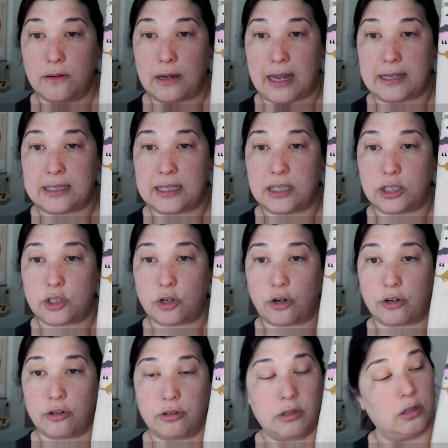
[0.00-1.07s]
I had done the
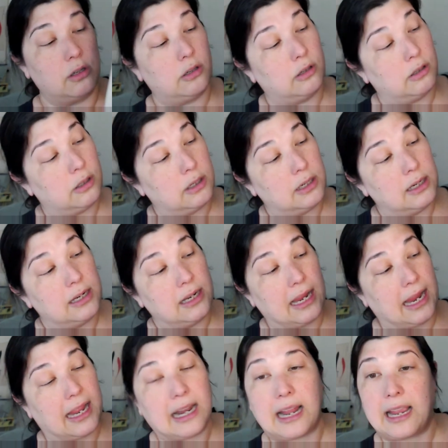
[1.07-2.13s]
turtle
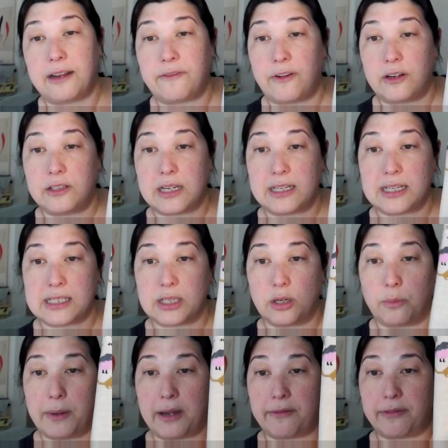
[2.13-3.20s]
and I had done this little
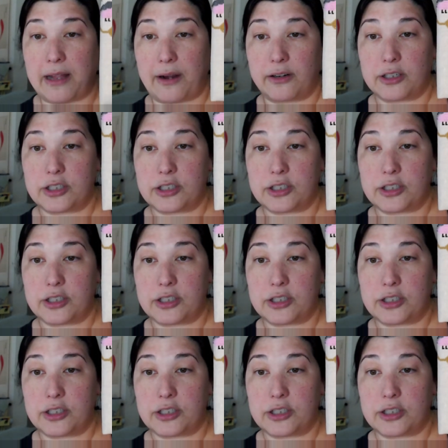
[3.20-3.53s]
pink flower.